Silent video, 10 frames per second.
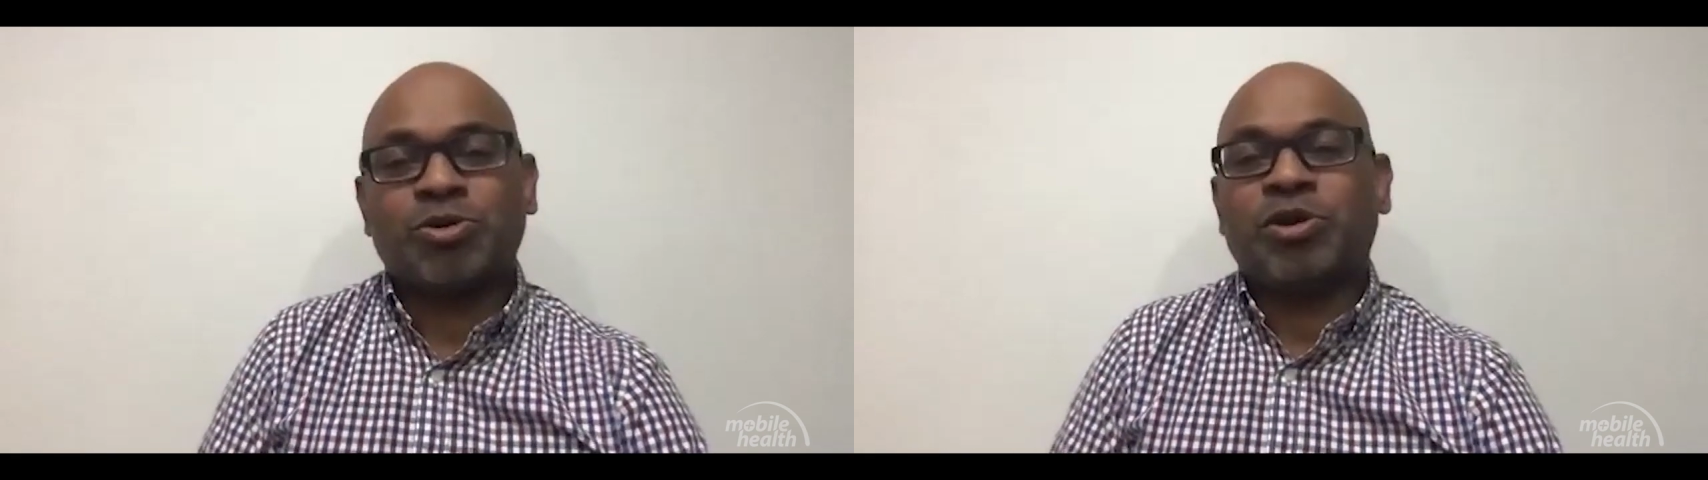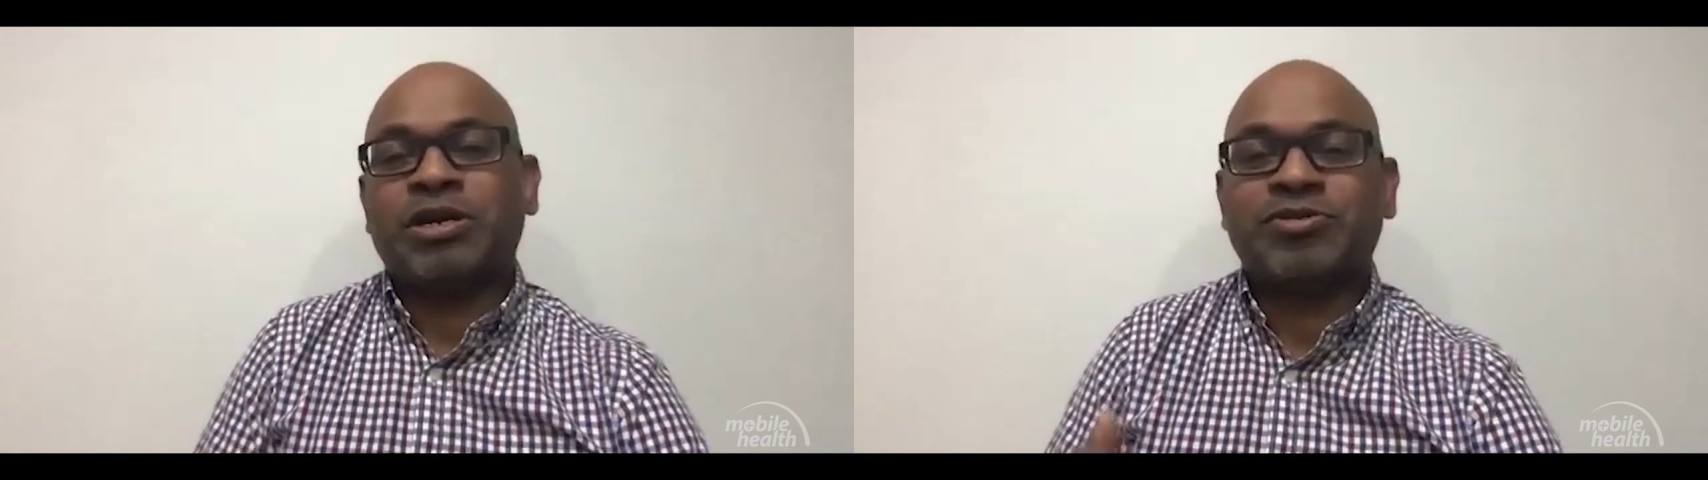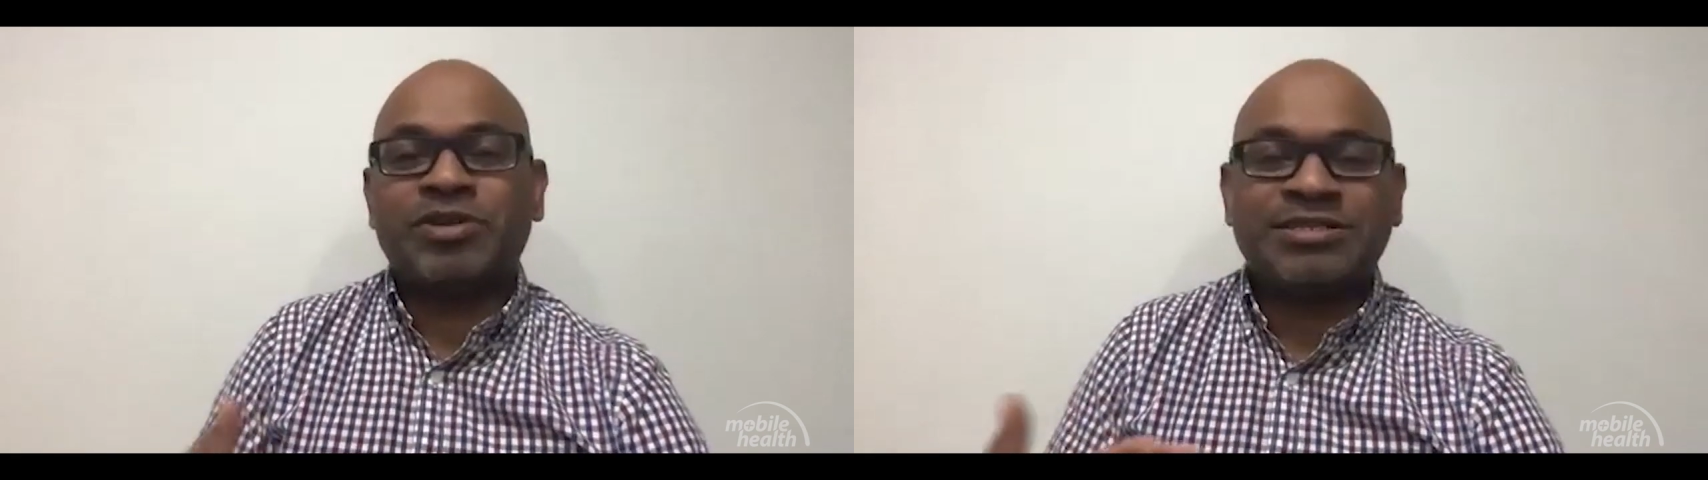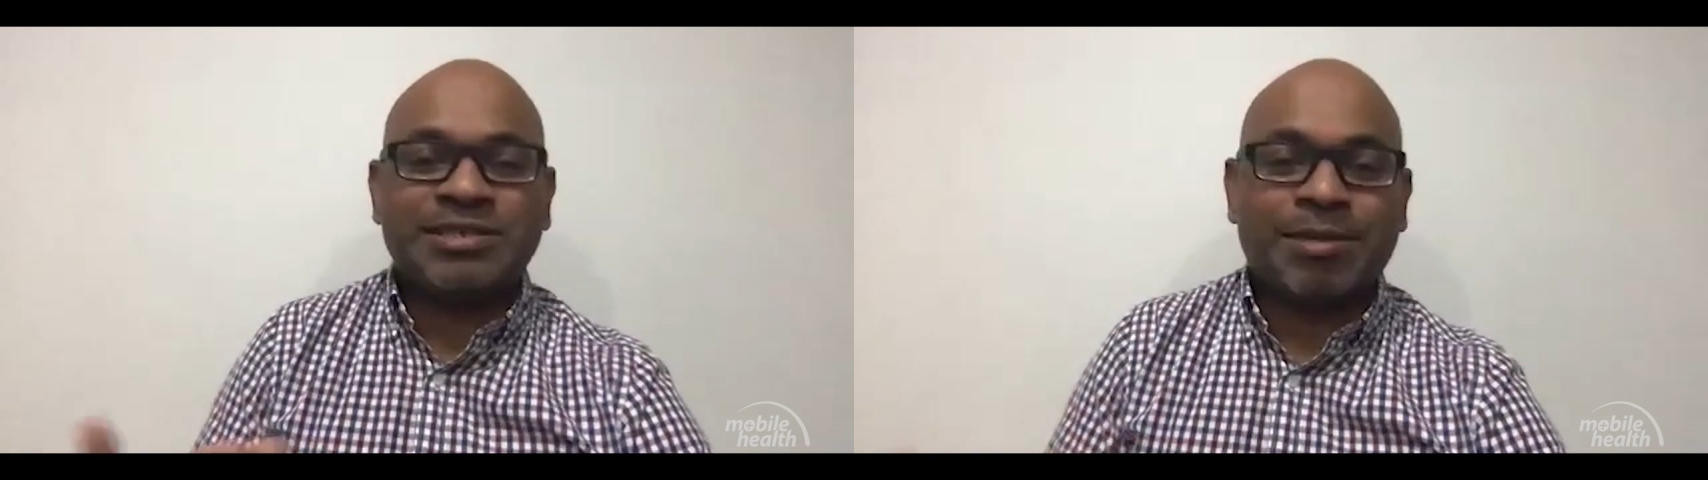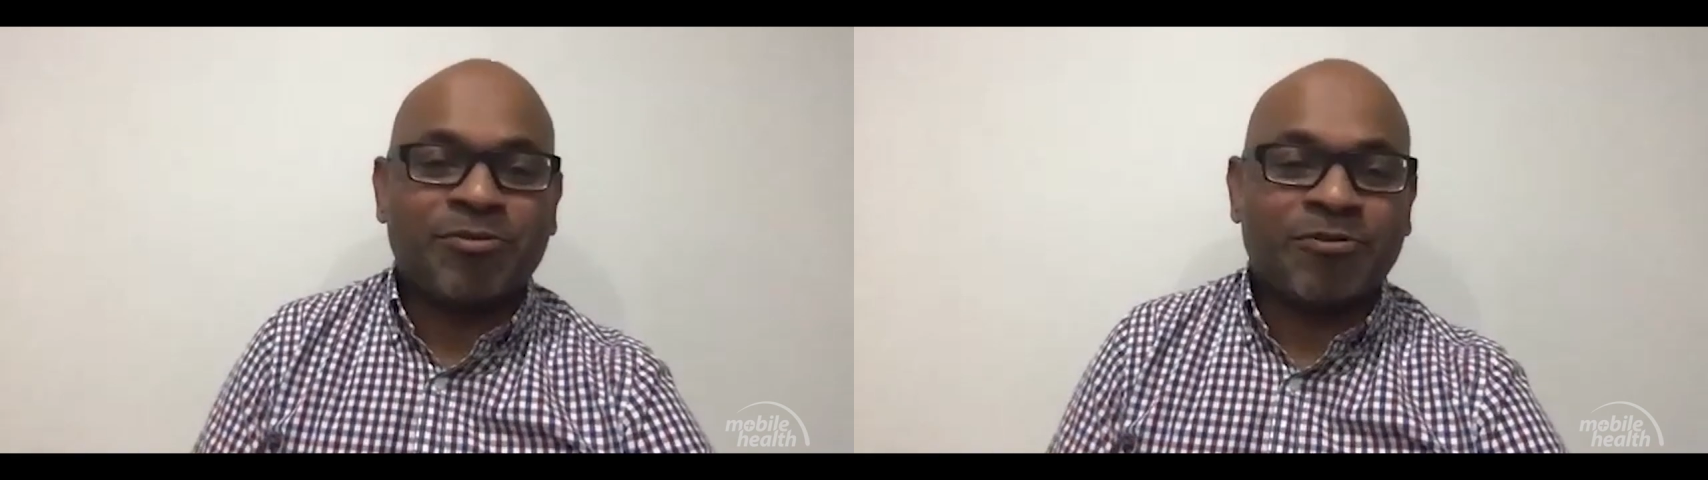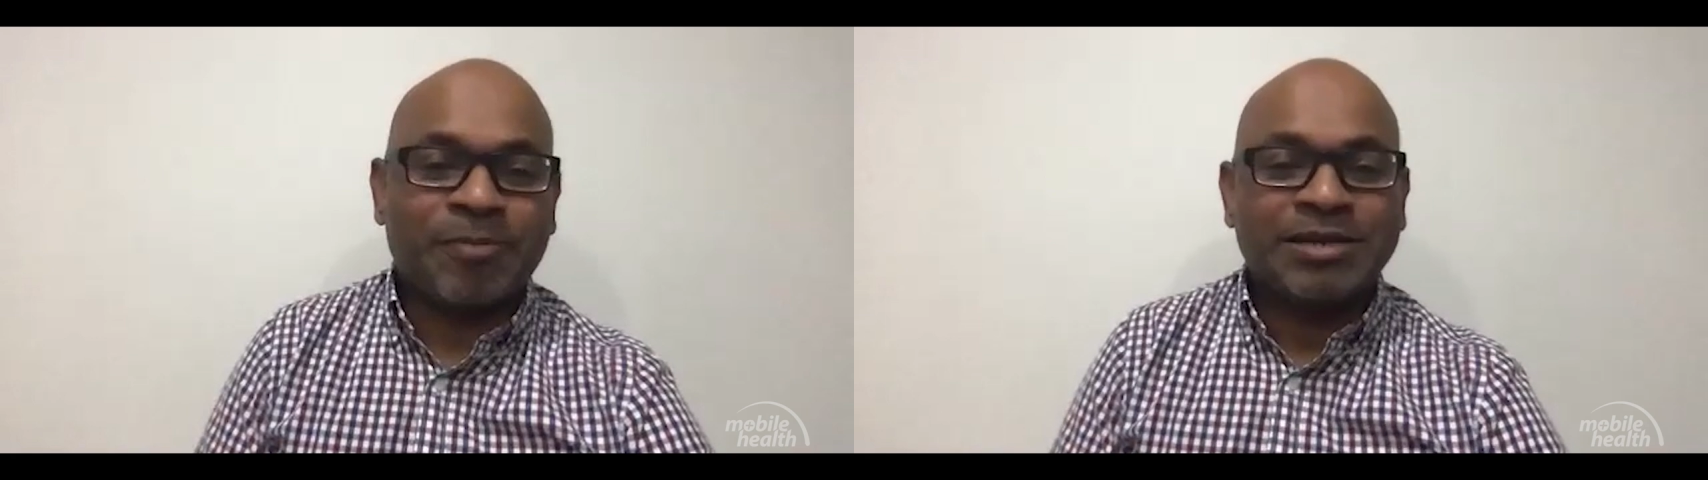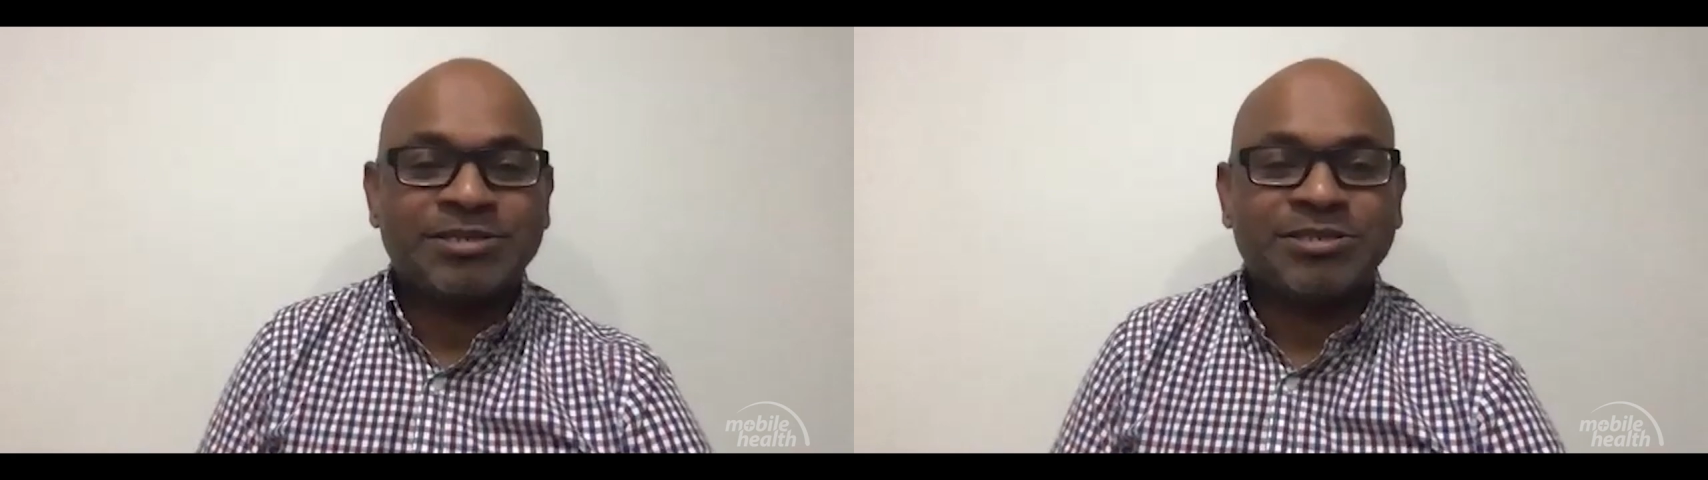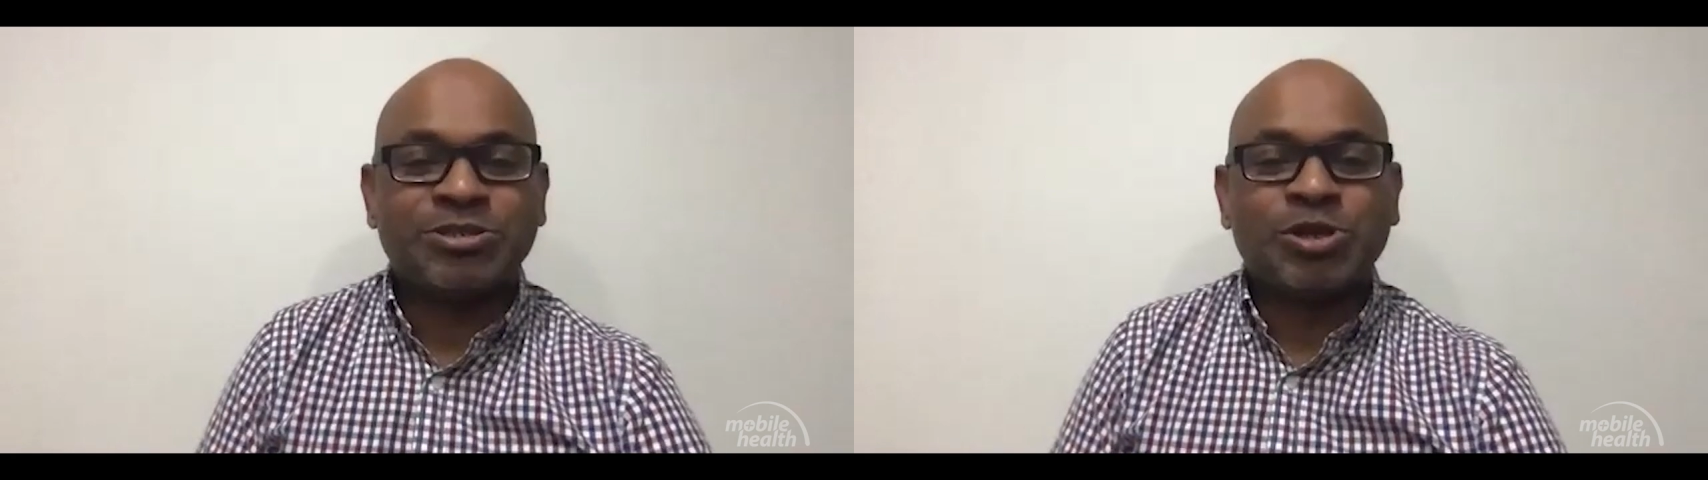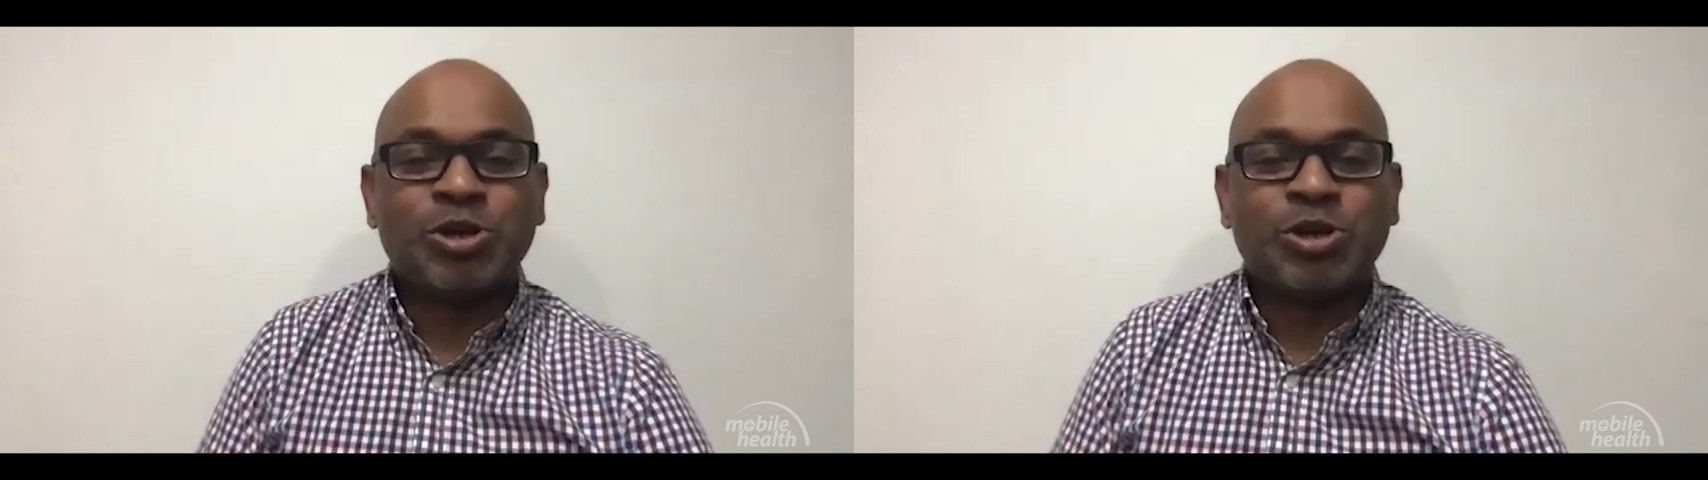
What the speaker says: or increased number of patients